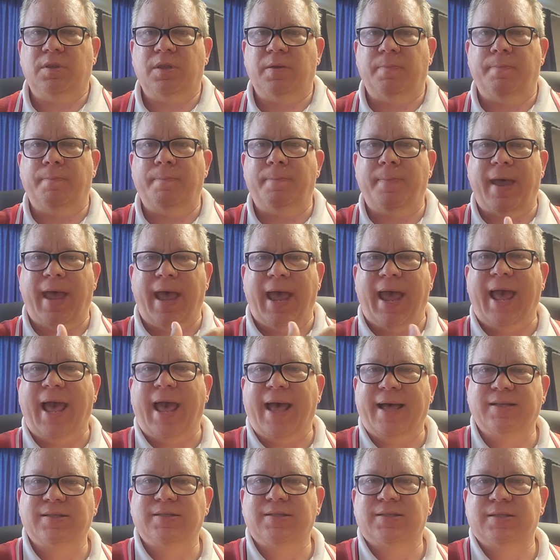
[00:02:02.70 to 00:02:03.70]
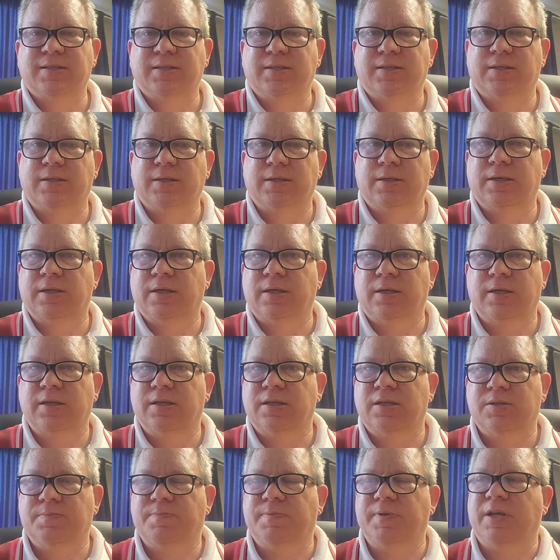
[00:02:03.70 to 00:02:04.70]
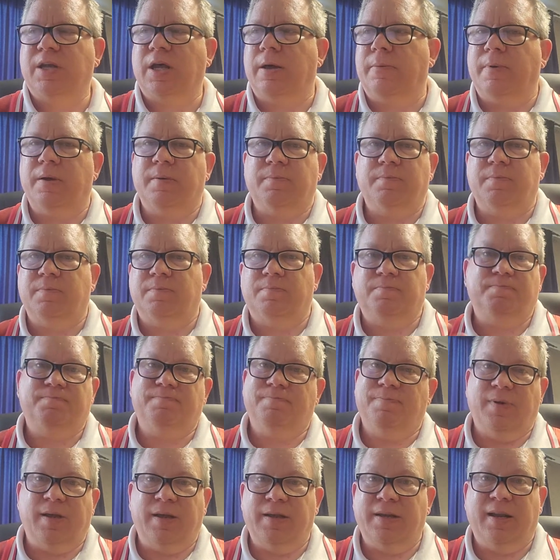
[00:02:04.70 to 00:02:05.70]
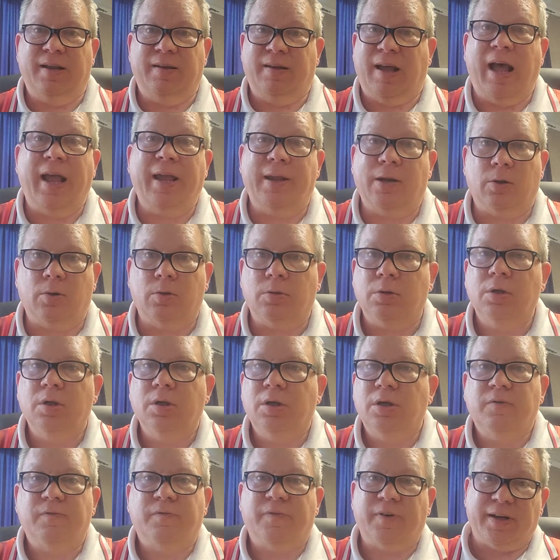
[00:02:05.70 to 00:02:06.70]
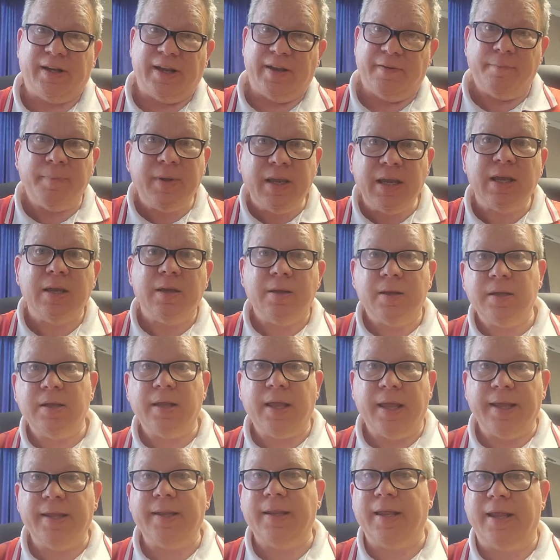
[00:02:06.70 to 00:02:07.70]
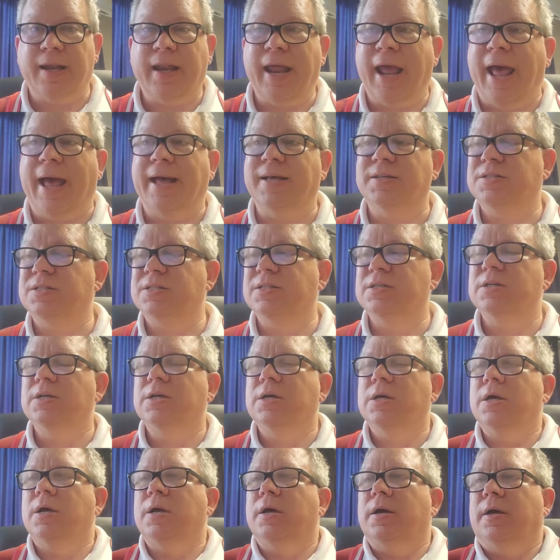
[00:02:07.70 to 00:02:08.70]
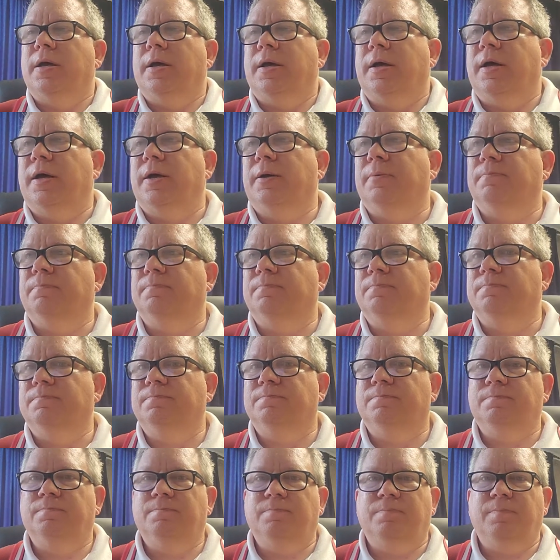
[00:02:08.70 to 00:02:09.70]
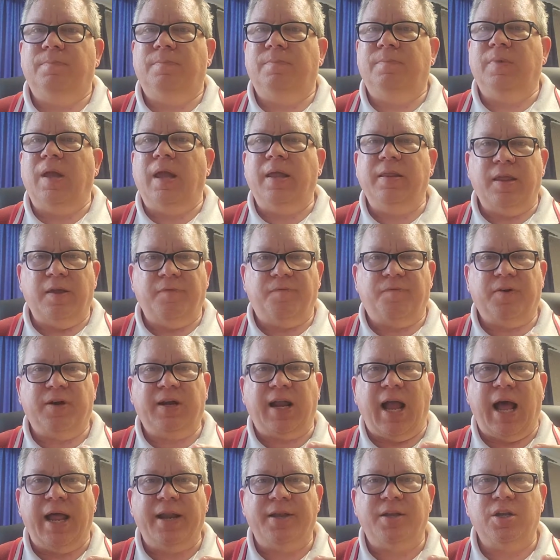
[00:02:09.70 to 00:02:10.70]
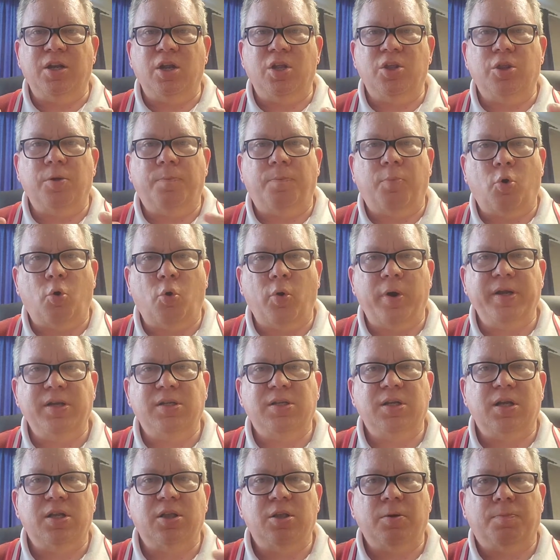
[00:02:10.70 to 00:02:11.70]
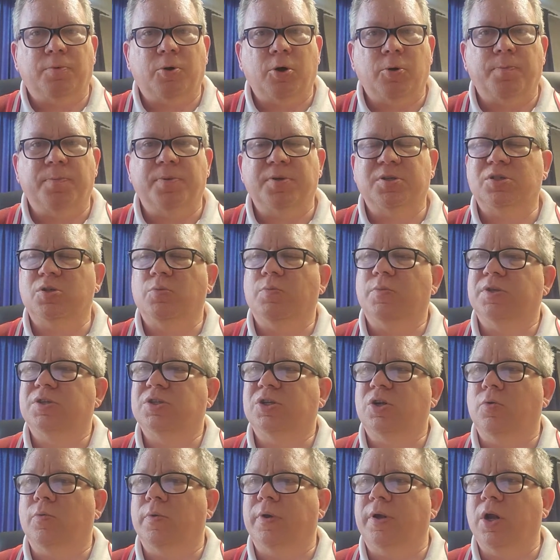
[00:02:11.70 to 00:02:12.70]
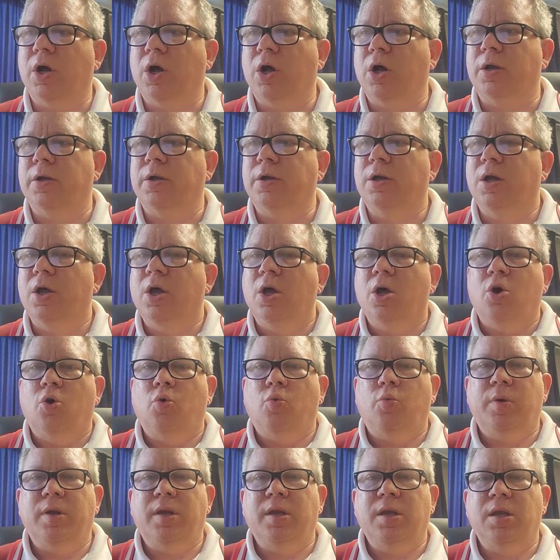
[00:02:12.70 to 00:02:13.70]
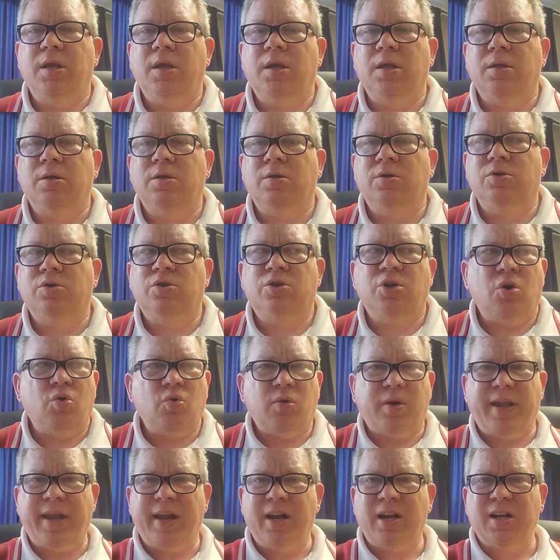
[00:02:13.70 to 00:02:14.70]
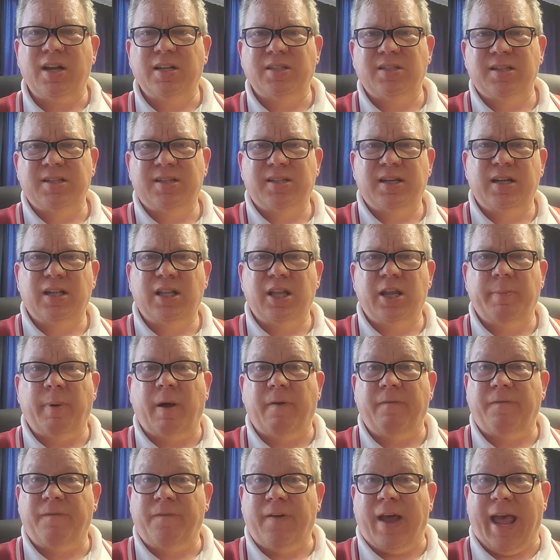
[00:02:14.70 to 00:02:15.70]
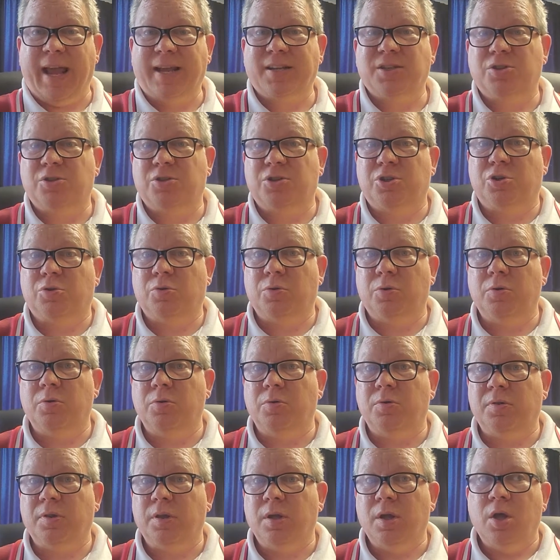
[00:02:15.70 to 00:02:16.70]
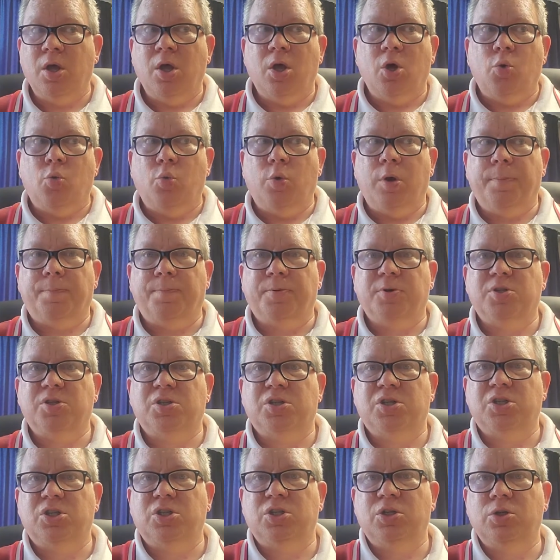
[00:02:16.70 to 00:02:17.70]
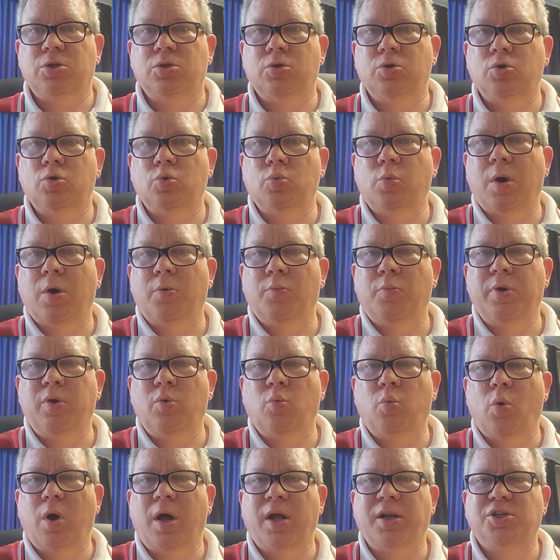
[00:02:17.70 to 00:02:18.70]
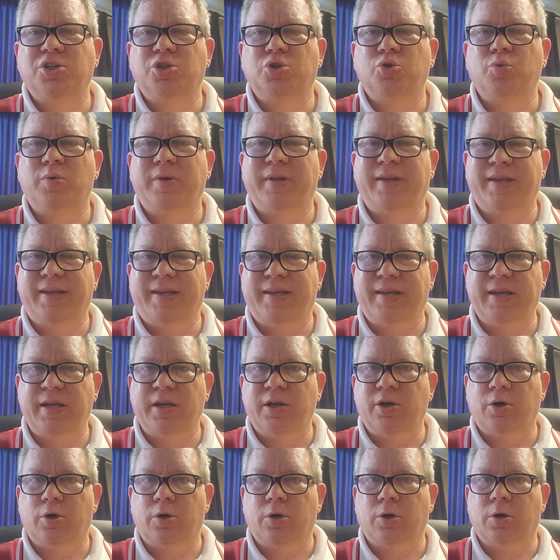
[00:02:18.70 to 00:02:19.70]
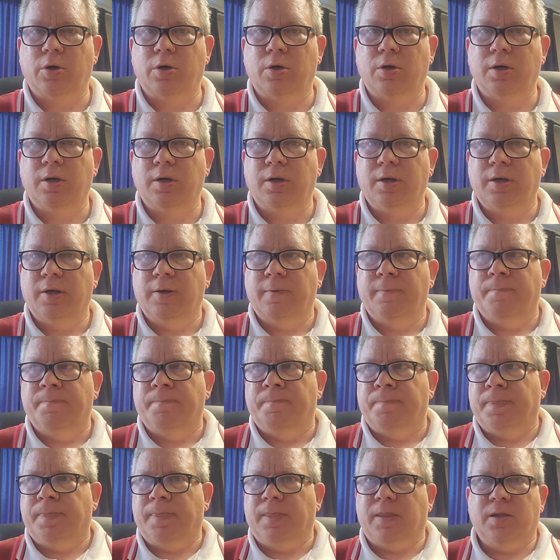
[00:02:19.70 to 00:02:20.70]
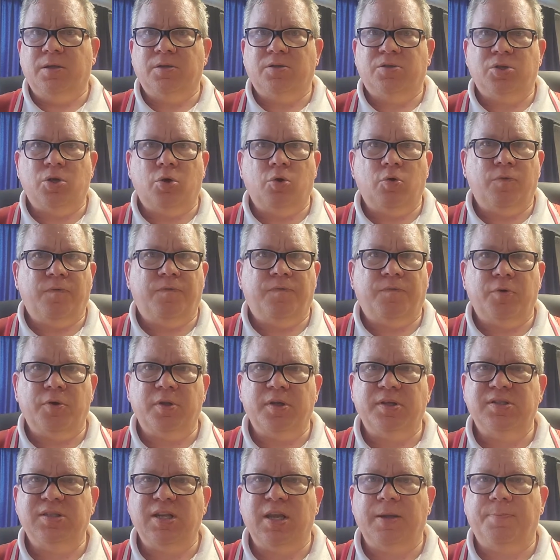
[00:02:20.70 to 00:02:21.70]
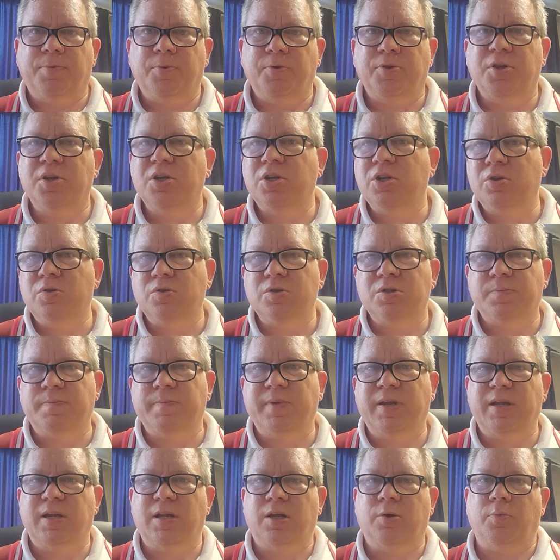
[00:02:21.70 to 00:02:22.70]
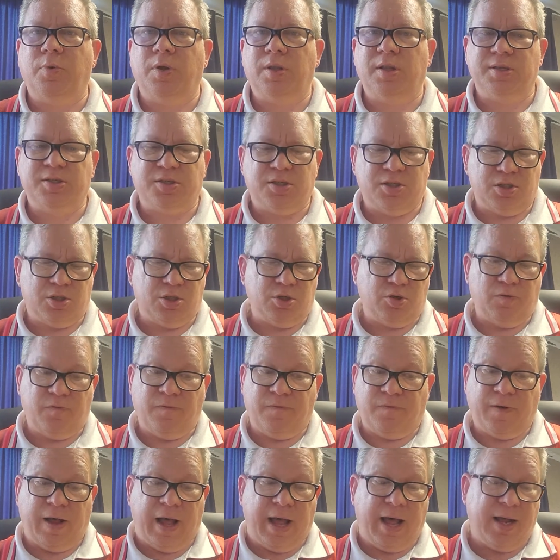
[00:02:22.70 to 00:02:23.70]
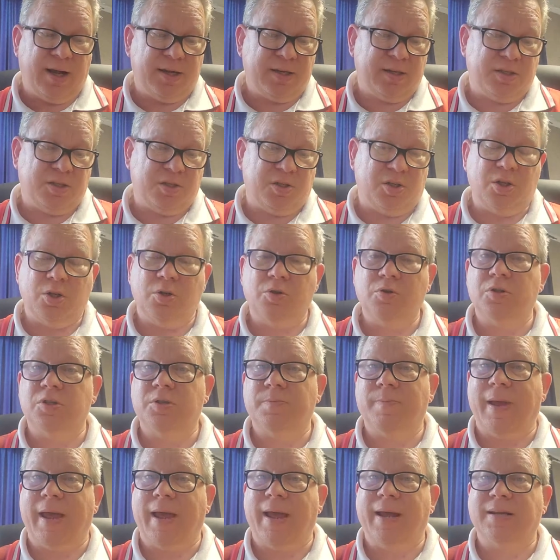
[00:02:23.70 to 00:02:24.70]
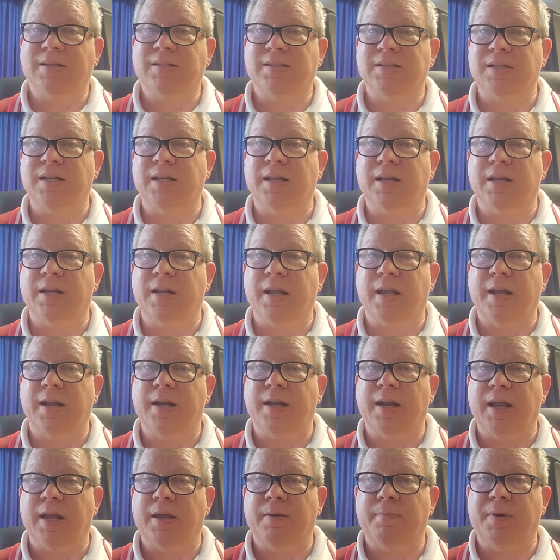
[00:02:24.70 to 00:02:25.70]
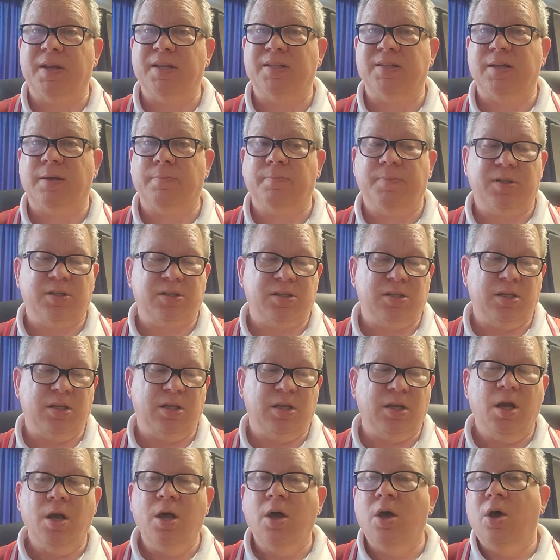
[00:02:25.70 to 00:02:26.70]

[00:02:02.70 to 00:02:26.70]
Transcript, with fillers: the mask has become a, an idol. Forgive me, it, it has. Uh, and they've forgotten the point and the purpose and what's going on. We don't care necessarily about facts or truth. We pursue what we want to hear so for example, the news media we listen to, Fox, Newsmax, CNN, MSNBC,